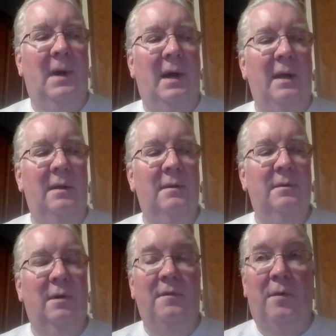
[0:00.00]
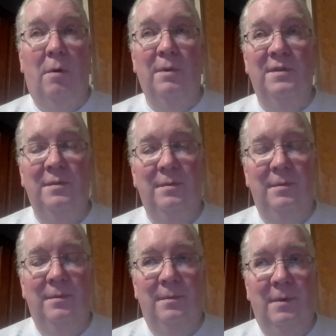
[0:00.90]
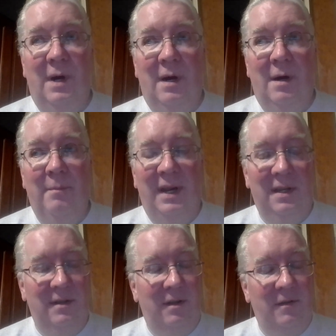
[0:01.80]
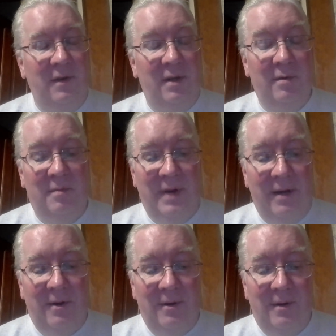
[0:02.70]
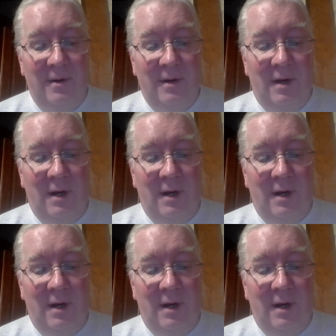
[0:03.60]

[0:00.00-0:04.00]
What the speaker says: I look forward to making these videos better.